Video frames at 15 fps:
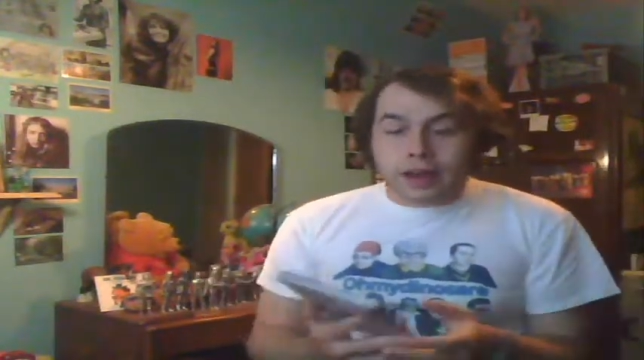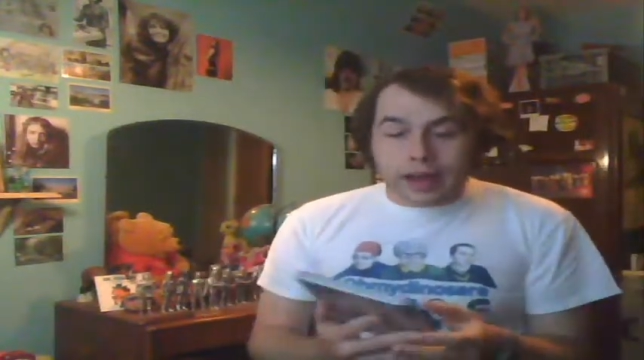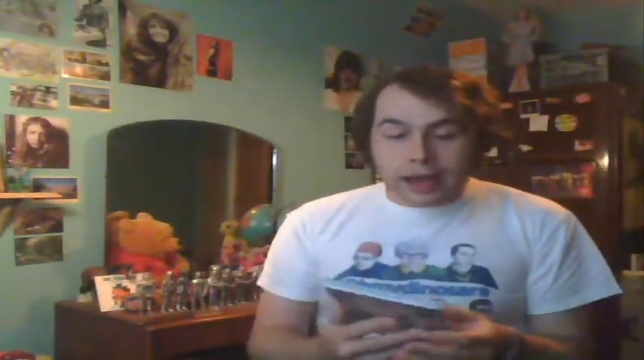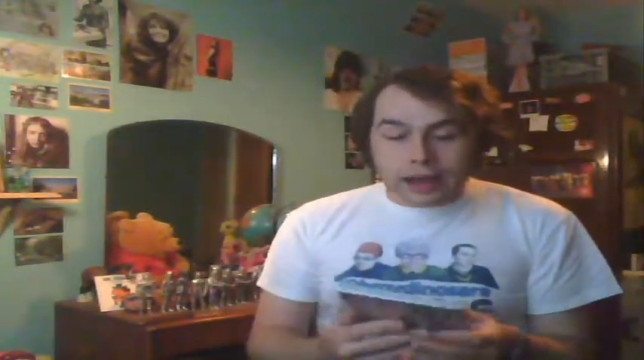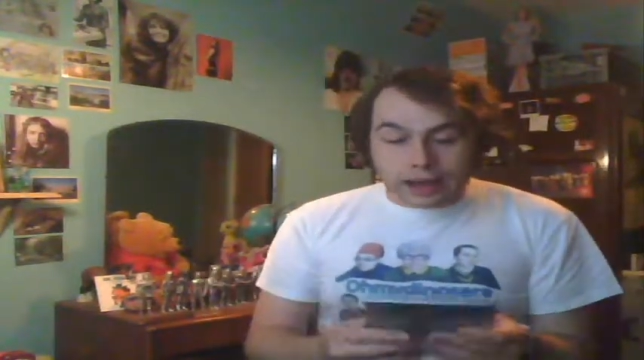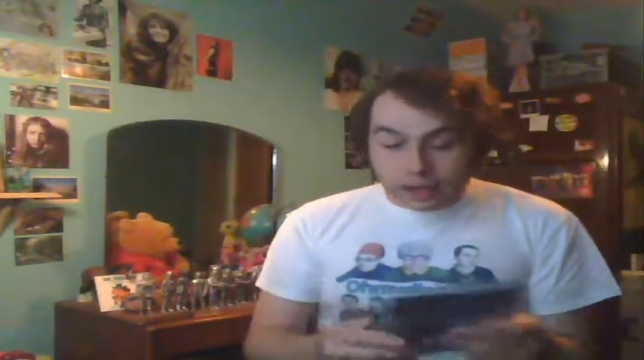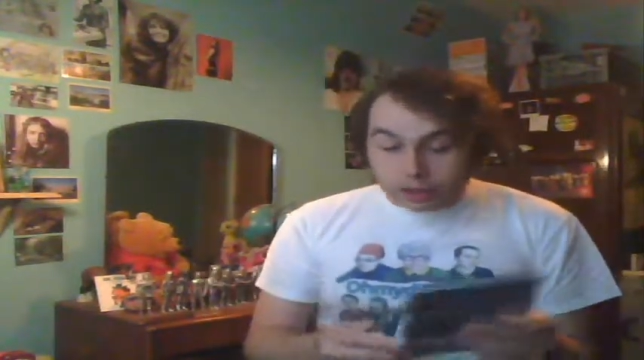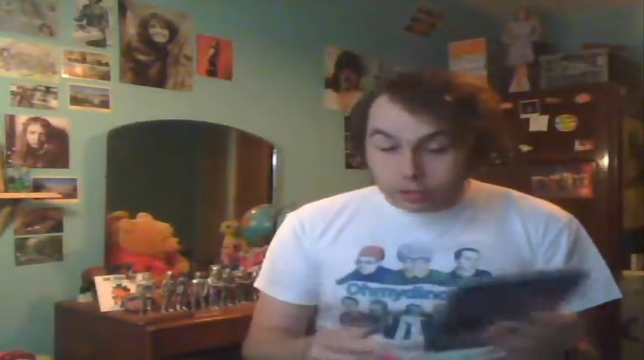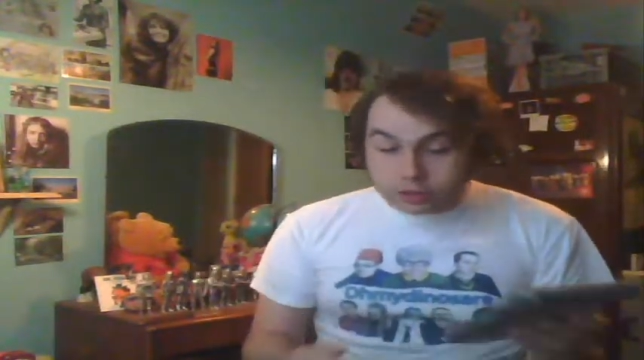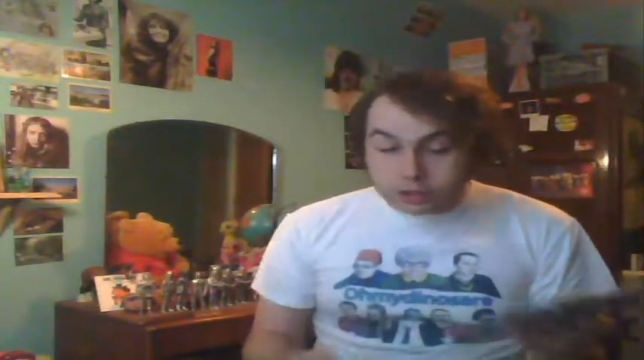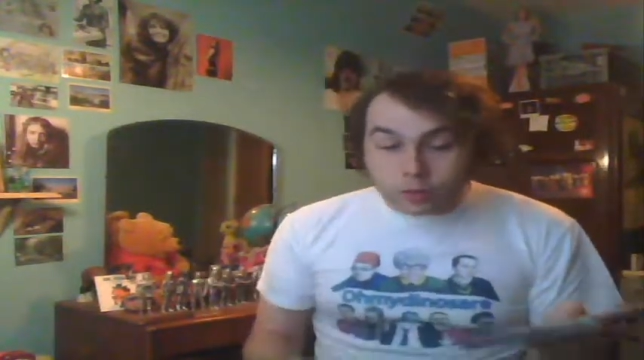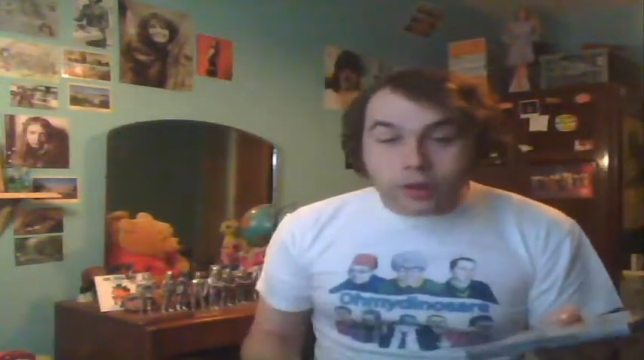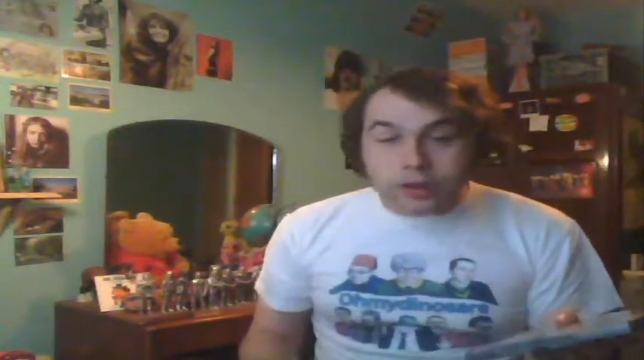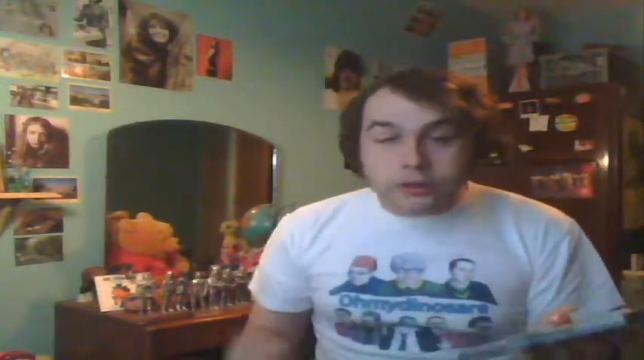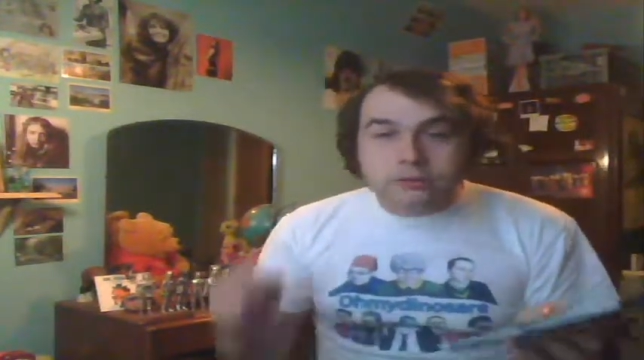I also
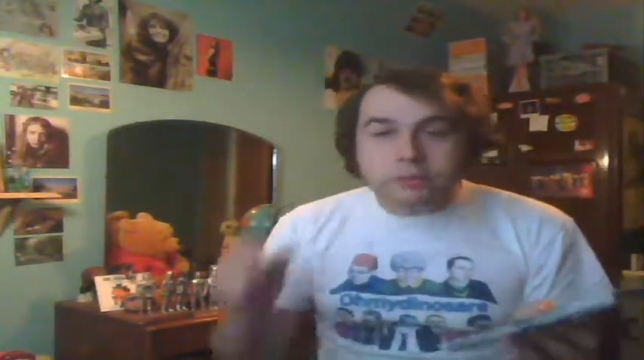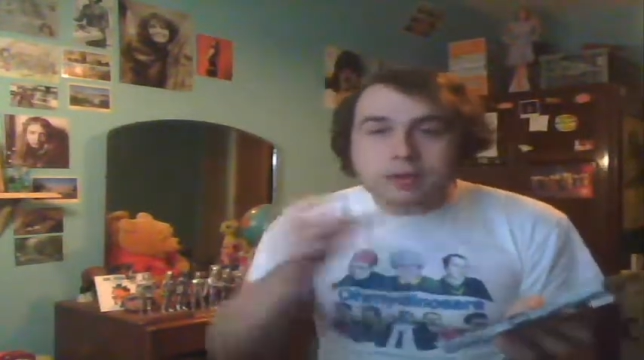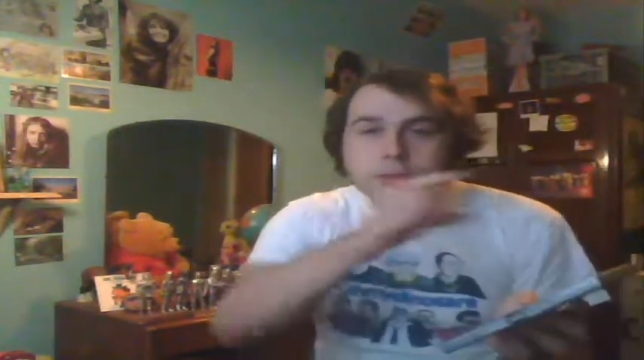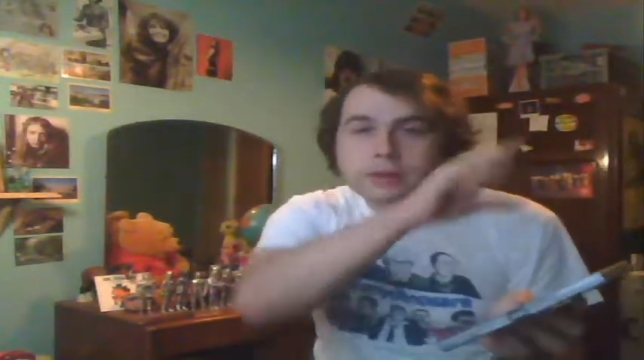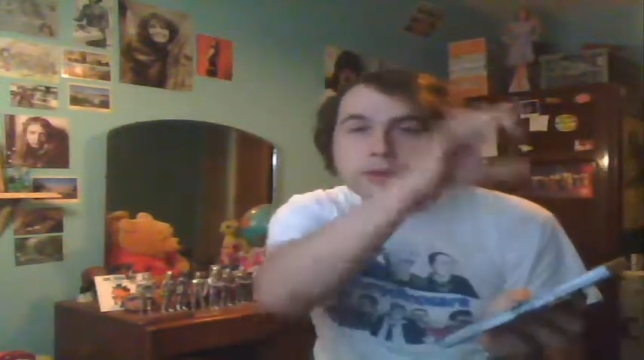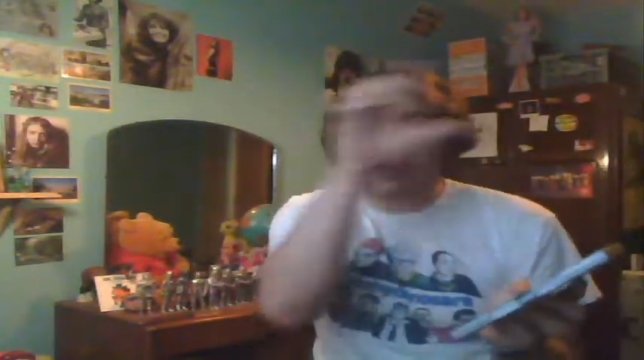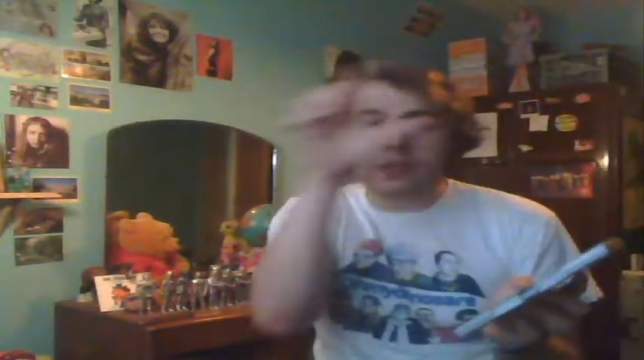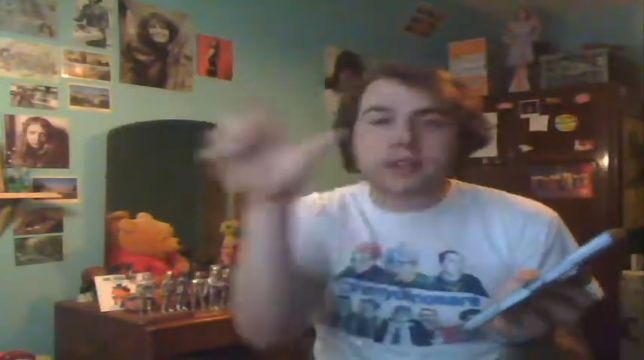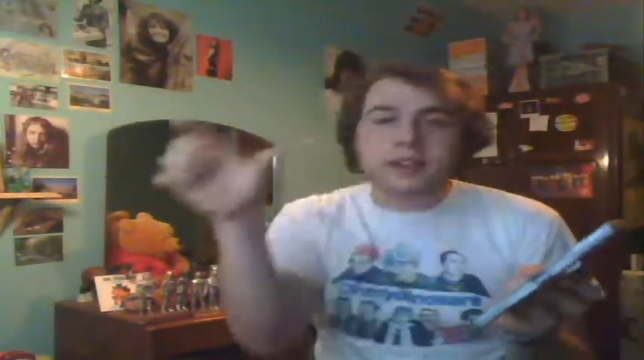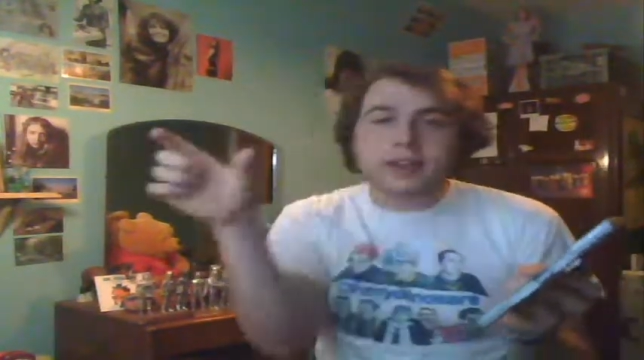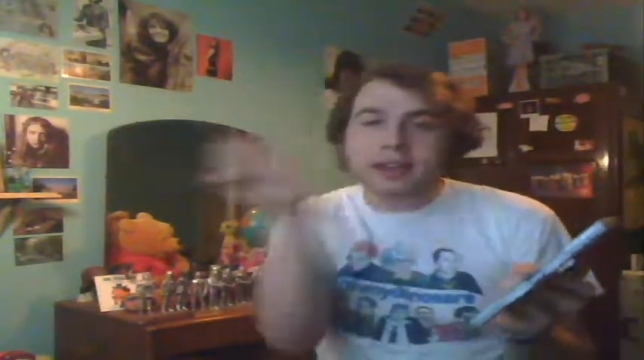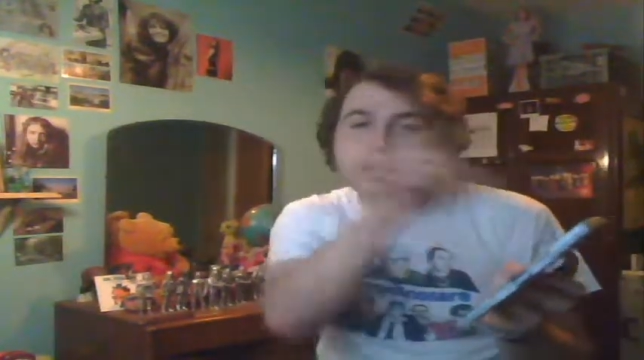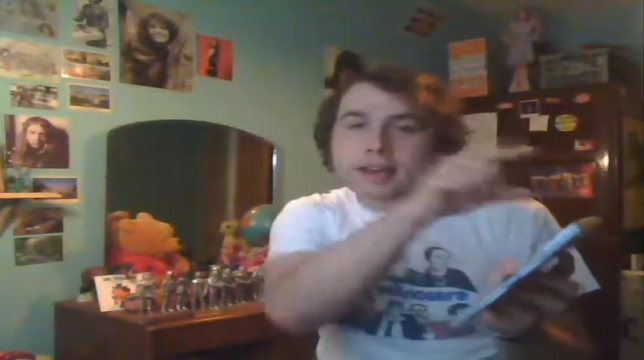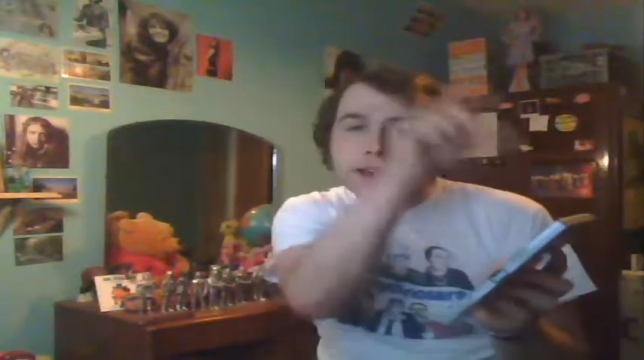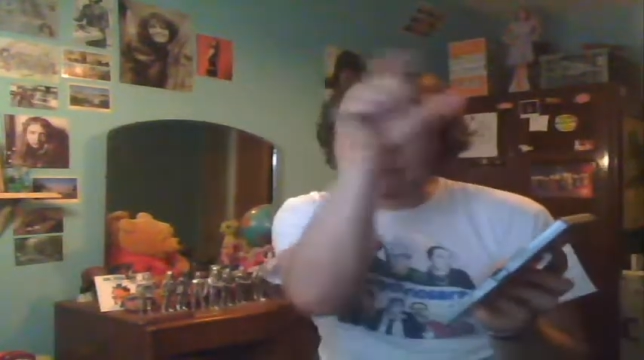wondered maybe if
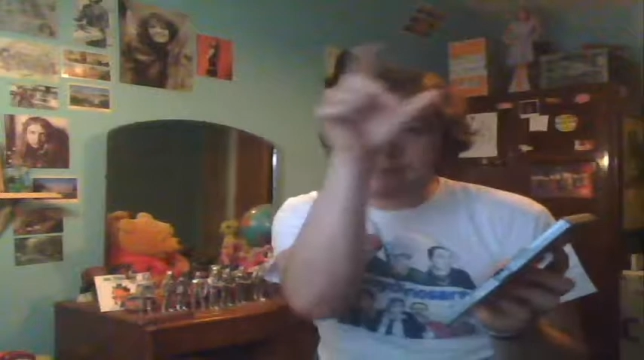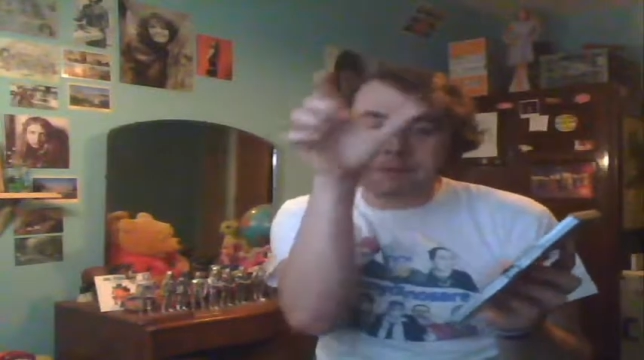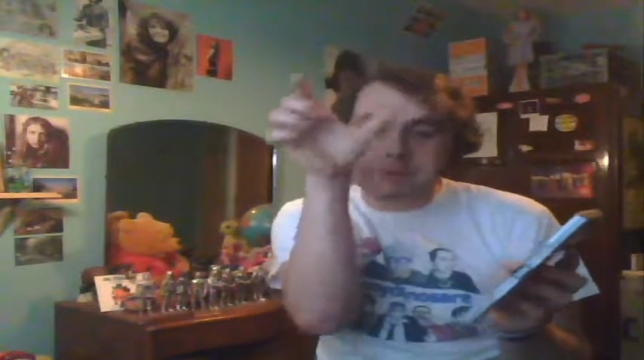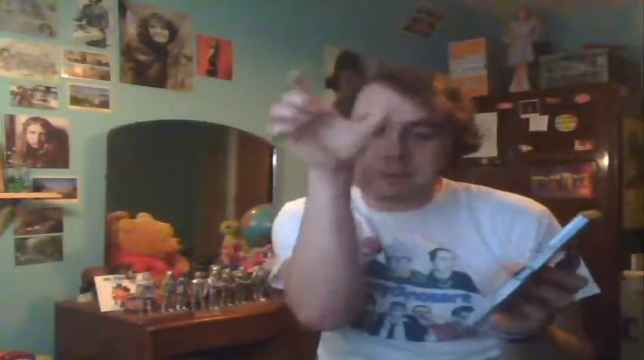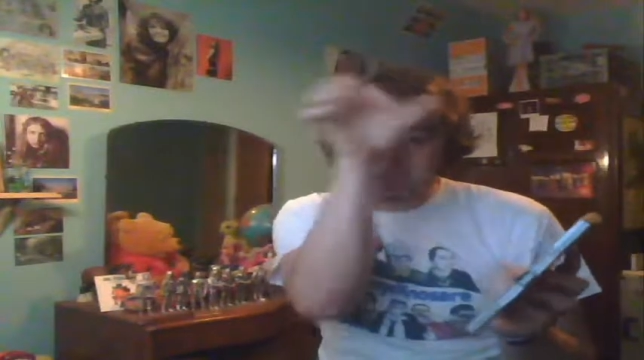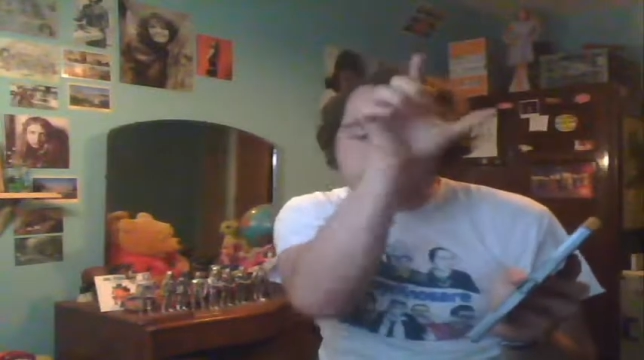the